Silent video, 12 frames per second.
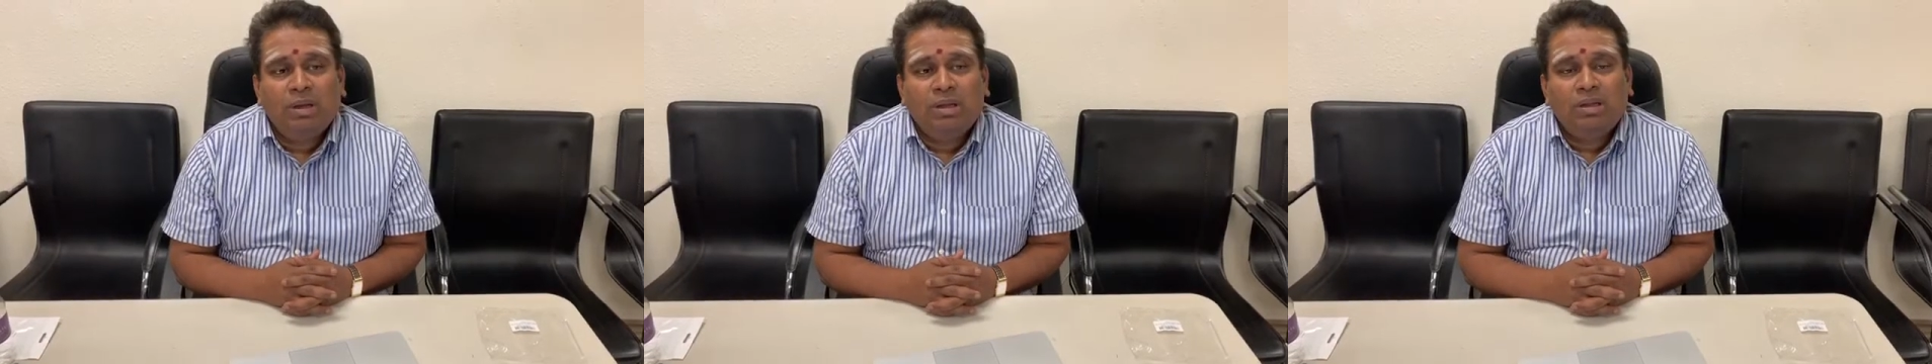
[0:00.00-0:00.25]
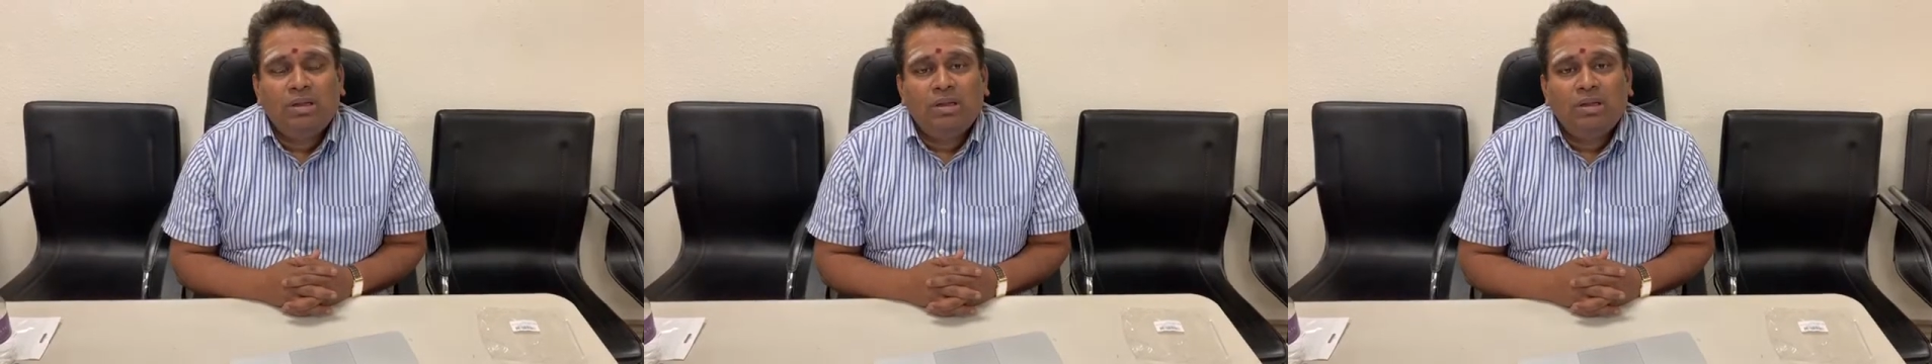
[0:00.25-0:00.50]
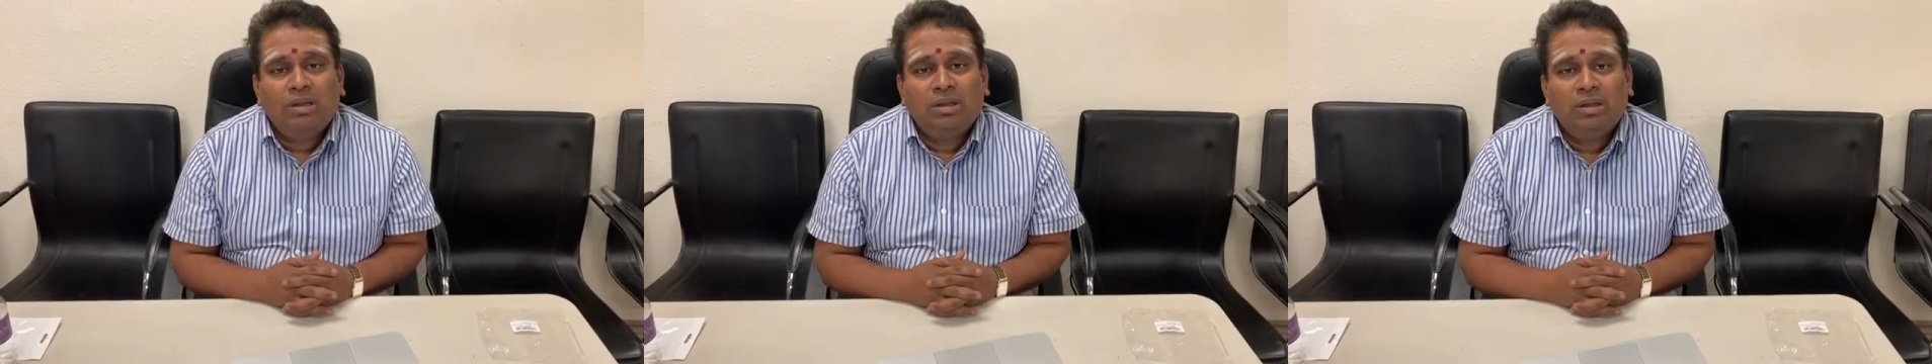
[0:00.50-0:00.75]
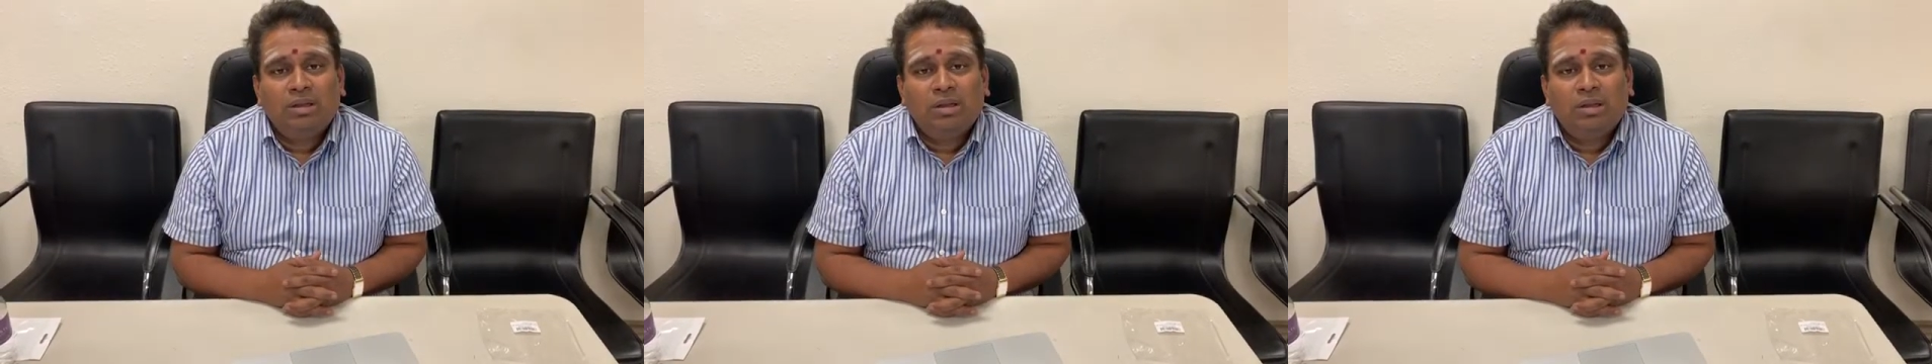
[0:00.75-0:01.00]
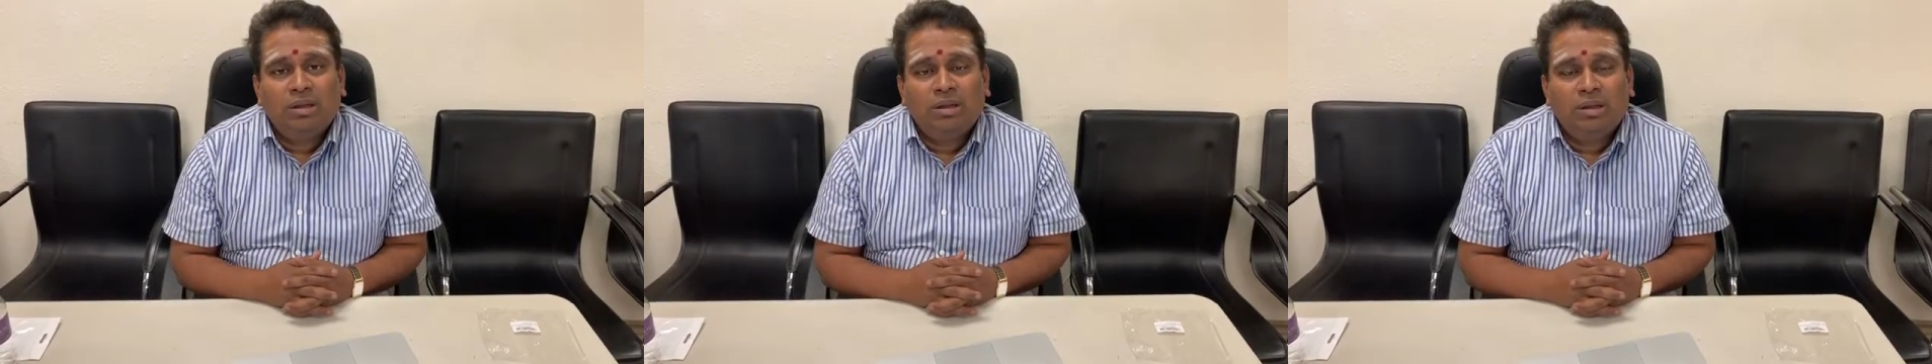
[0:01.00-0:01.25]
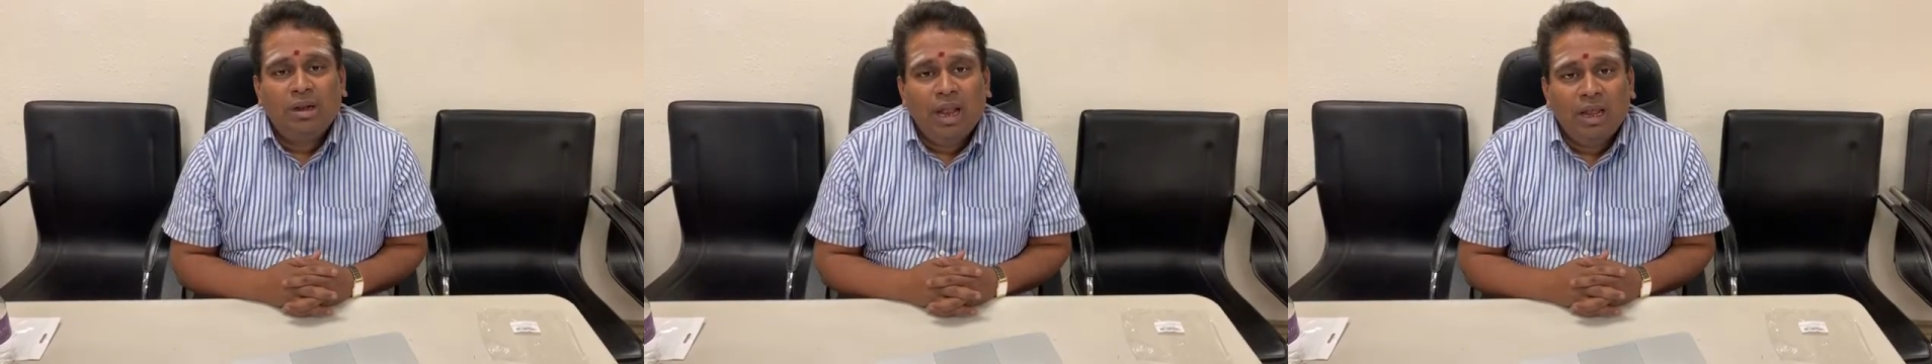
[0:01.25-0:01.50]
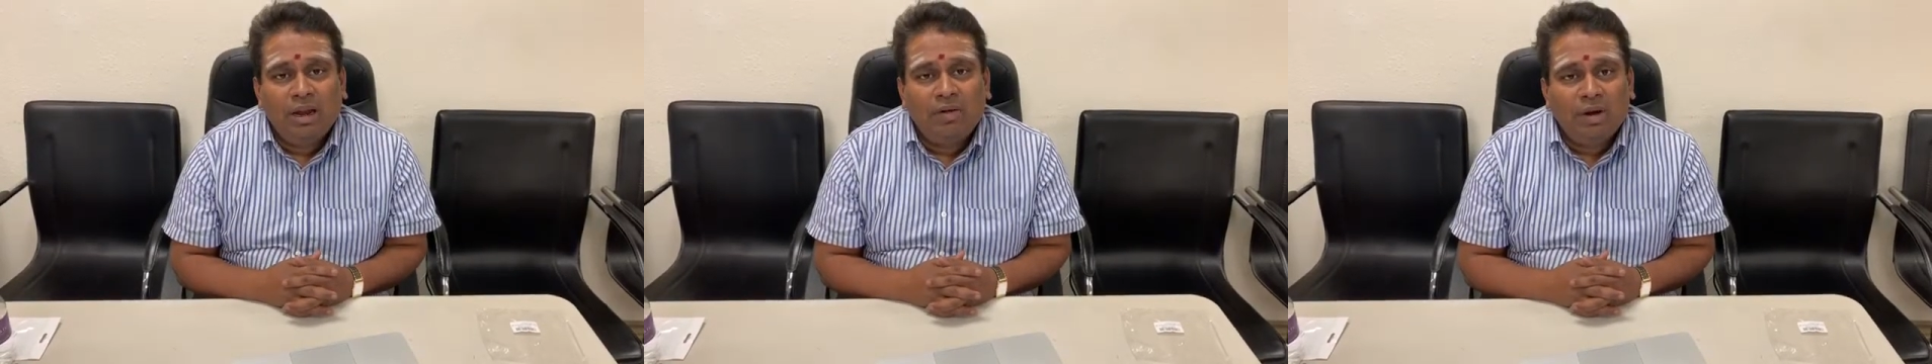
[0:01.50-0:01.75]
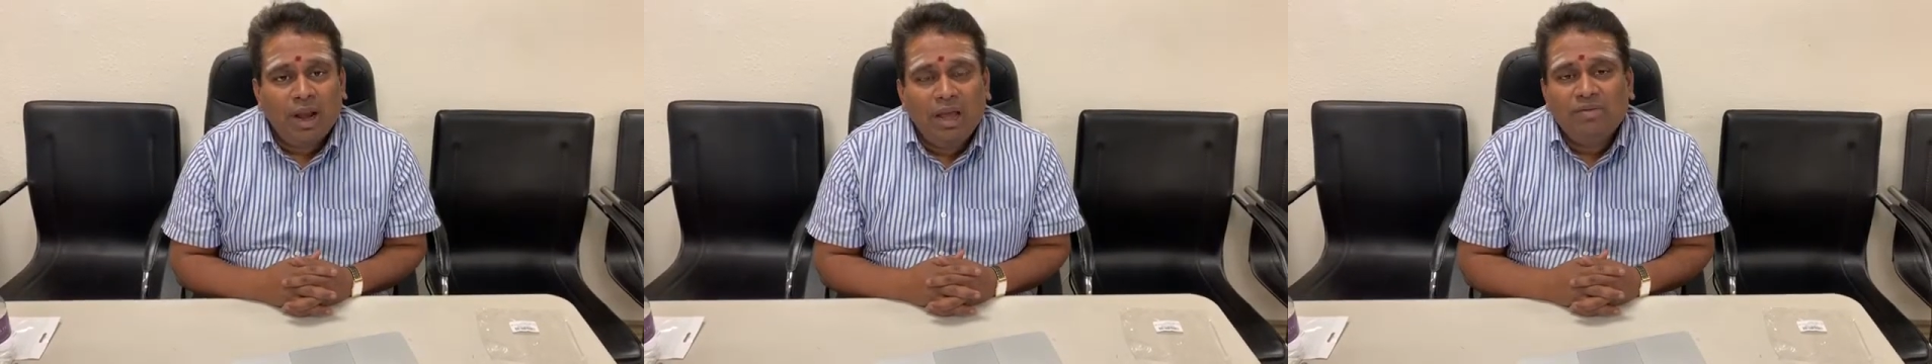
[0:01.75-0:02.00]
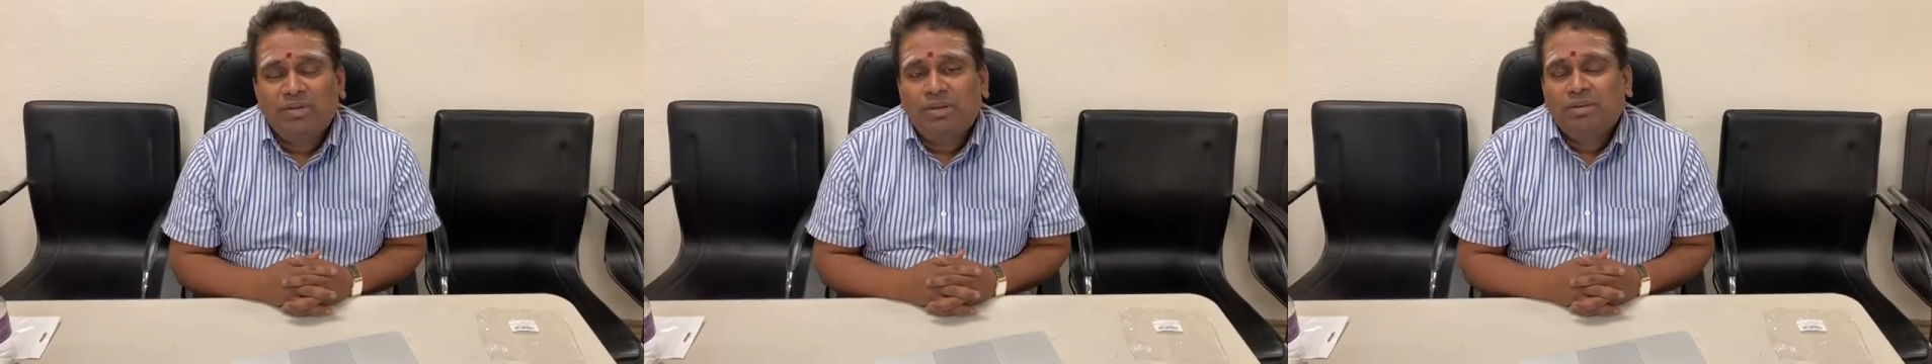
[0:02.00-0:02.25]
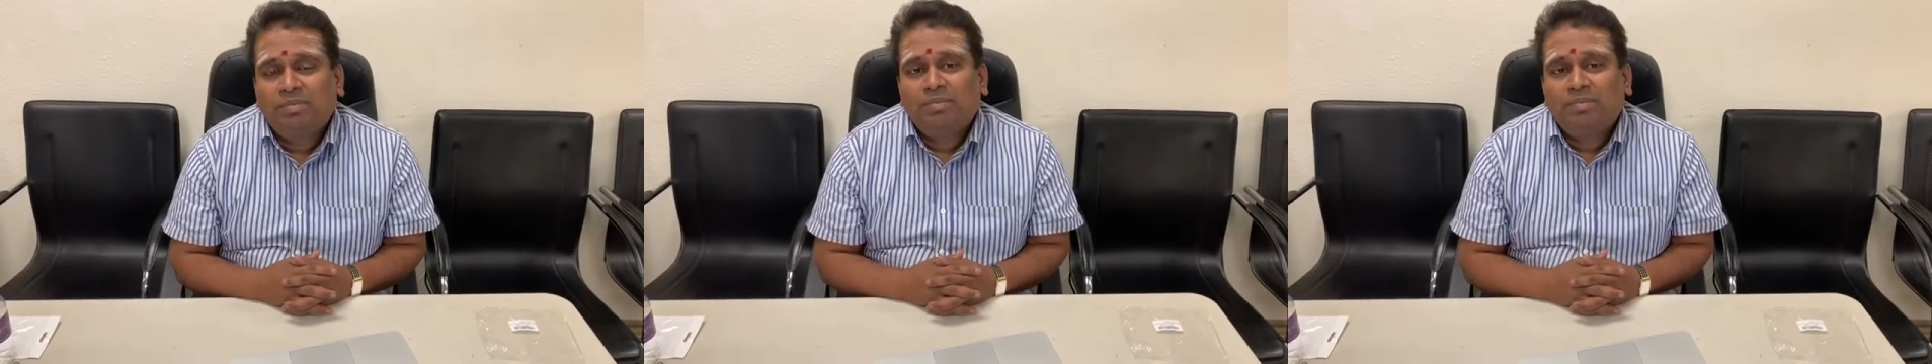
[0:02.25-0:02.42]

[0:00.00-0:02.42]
in, in, in our lives.